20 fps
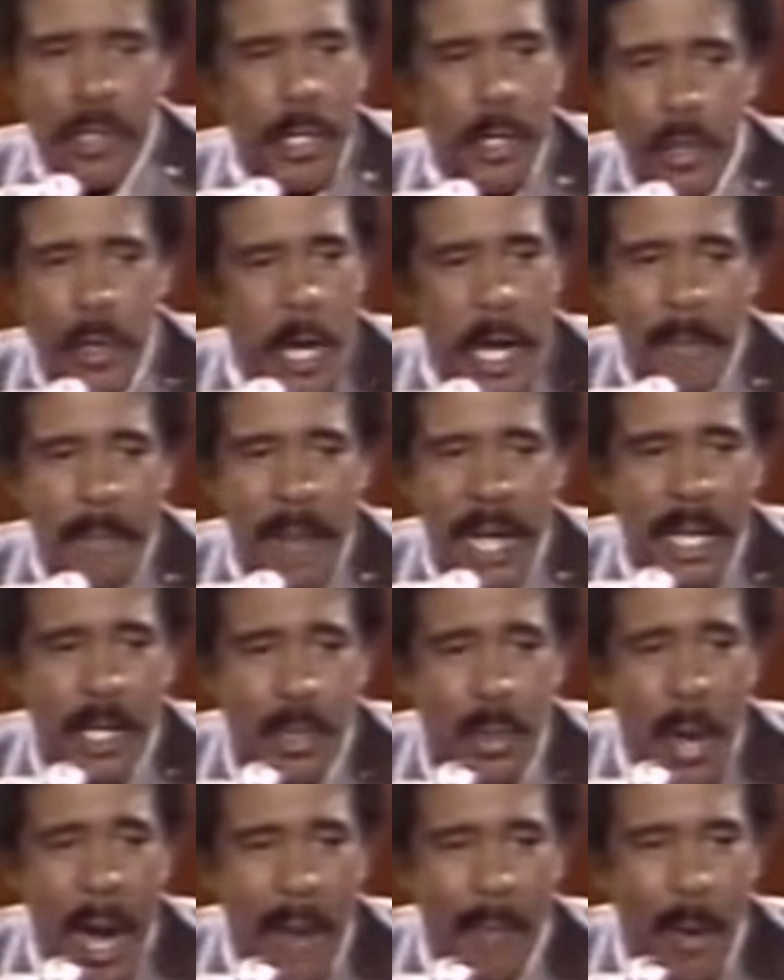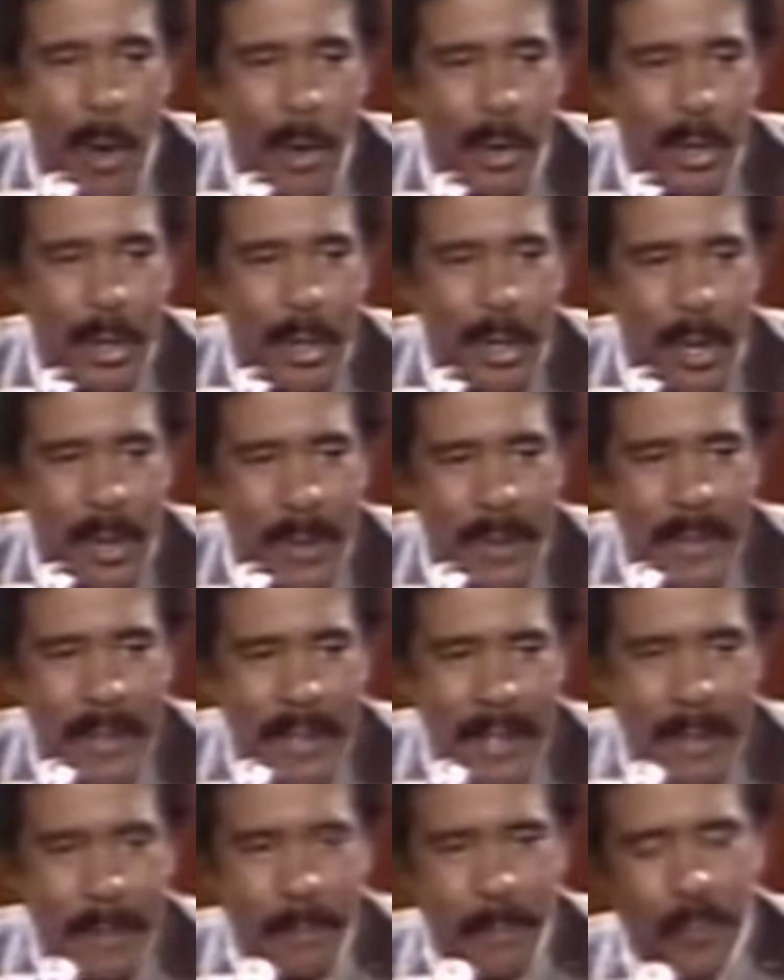you're in big trouble, you know.
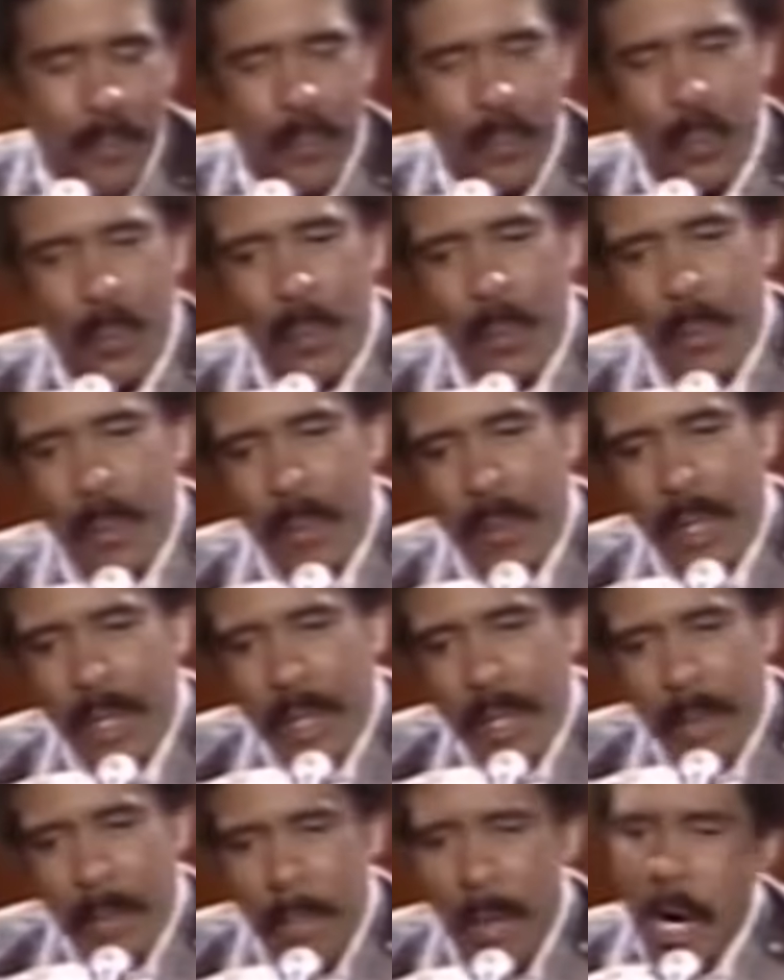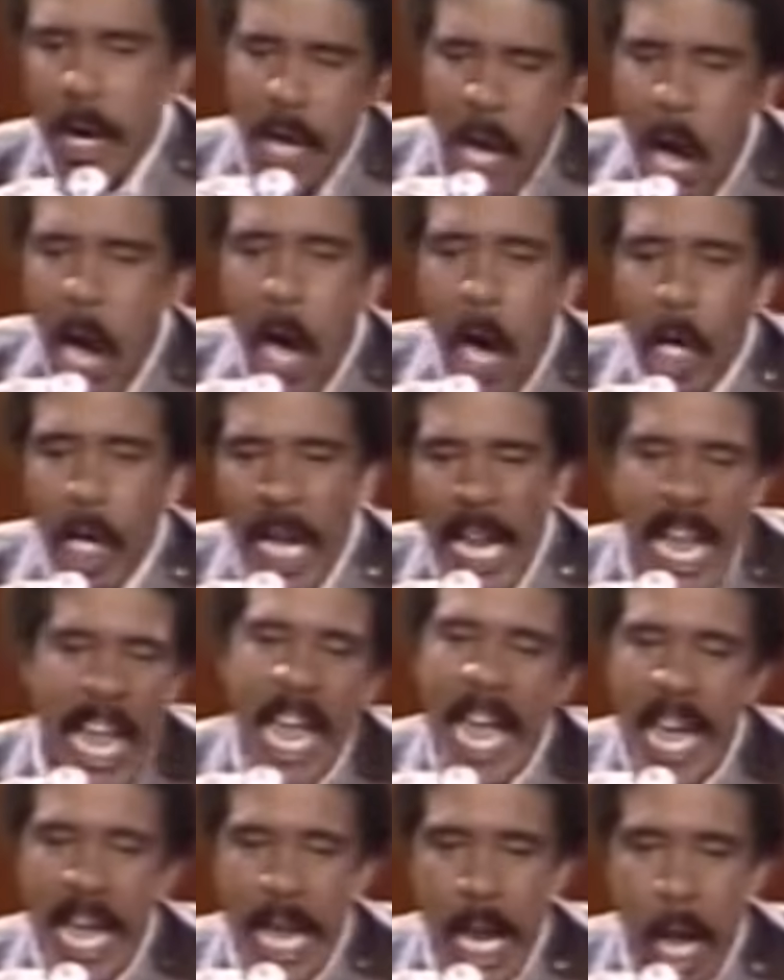Burn all the
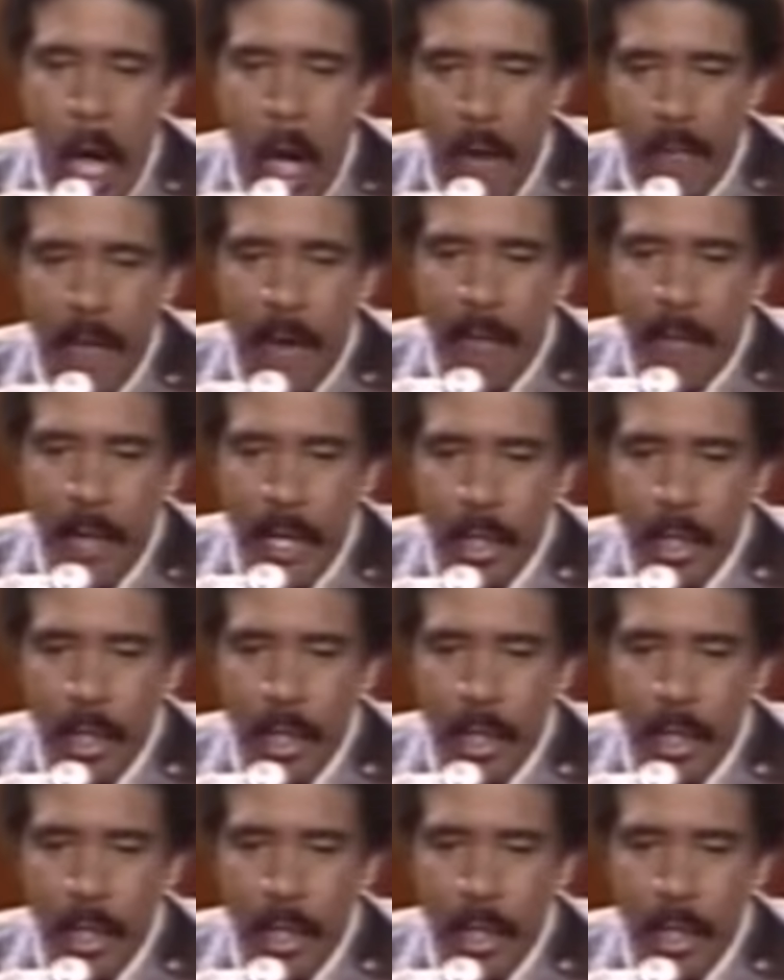head off of it.